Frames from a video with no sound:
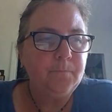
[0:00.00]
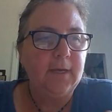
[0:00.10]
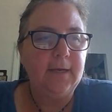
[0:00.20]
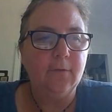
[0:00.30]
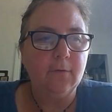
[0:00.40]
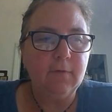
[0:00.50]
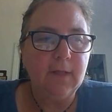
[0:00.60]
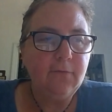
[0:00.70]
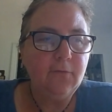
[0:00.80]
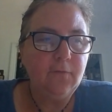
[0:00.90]
either
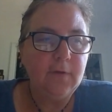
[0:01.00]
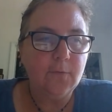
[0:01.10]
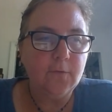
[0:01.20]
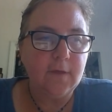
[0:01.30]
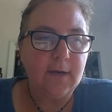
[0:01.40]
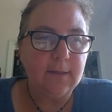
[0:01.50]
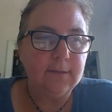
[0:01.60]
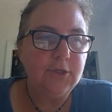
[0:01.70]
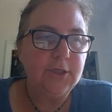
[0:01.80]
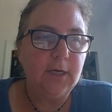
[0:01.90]
philosophy or
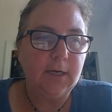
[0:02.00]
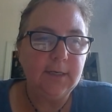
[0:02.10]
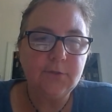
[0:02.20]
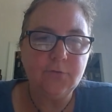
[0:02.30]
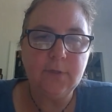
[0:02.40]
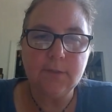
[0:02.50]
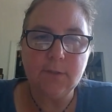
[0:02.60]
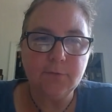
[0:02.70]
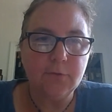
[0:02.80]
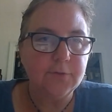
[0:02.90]
theology, a history, a
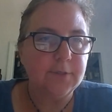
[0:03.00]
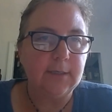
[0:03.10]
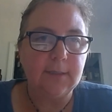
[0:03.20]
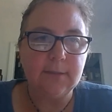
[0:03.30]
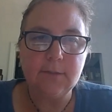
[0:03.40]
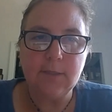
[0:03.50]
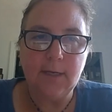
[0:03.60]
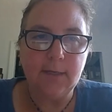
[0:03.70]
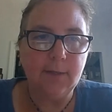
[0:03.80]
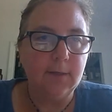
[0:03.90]
social science,
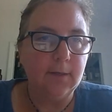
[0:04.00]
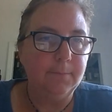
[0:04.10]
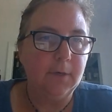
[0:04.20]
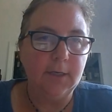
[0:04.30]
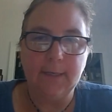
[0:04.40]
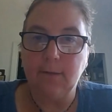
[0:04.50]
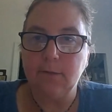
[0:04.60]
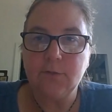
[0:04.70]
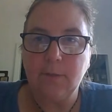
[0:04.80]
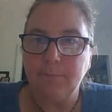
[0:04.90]
and an
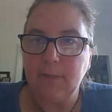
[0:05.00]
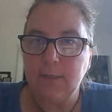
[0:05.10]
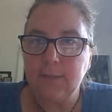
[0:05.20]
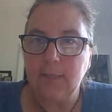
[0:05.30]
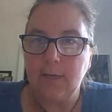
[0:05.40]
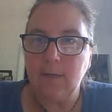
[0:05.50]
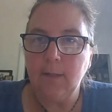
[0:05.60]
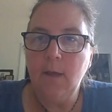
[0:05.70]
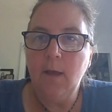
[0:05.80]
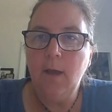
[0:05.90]
English, something like that.
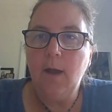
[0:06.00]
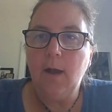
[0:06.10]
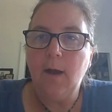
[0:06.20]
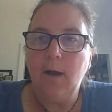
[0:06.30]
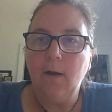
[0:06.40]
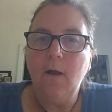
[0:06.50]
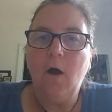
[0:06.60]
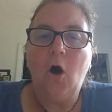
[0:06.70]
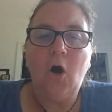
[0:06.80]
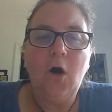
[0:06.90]

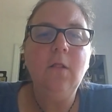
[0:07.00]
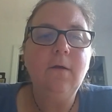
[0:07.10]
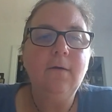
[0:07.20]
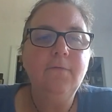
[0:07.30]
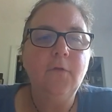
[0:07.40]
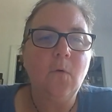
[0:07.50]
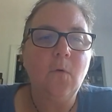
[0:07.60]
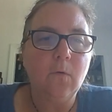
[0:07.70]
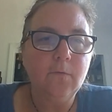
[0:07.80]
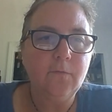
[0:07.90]
All of the
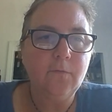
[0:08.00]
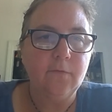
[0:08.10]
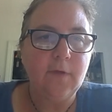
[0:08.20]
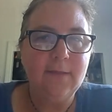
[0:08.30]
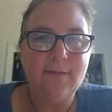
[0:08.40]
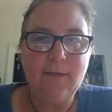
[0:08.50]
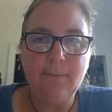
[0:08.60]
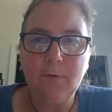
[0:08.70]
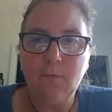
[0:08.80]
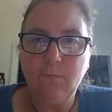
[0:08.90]
courses in the
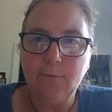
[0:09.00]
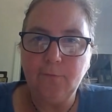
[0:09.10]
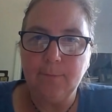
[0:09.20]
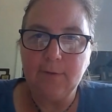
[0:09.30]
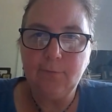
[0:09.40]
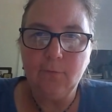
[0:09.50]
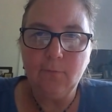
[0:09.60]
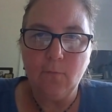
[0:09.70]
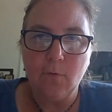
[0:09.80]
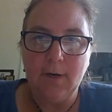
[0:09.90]
typical first semester
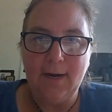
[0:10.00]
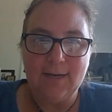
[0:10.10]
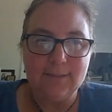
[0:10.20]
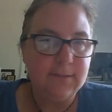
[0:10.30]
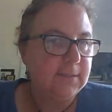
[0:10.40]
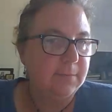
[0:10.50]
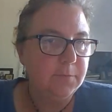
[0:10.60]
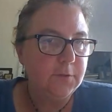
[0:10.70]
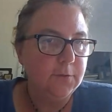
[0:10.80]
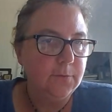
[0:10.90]
for a non-STEM
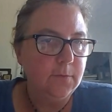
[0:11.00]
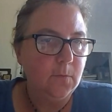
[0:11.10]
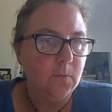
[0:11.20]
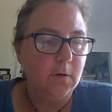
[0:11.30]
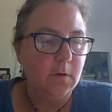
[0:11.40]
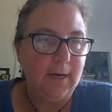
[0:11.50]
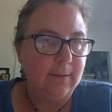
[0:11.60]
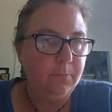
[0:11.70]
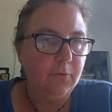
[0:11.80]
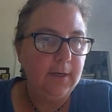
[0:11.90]
student or a
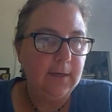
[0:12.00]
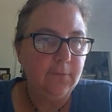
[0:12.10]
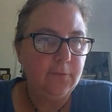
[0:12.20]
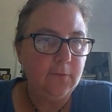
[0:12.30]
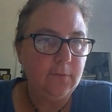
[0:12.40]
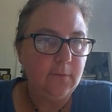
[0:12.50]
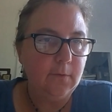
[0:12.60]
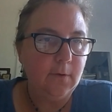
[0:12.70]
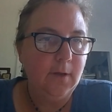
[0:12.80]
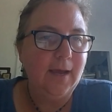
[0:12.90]
non-pre-health student
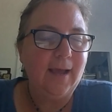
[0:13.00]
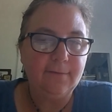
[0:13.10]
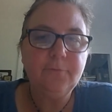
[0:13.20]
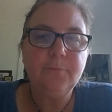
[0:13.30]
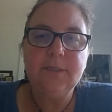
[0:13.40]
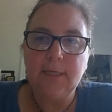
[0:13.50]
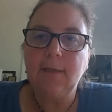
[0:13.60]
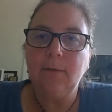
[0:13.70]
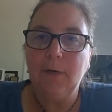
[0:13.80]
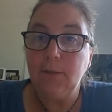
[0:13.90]
have to be taken by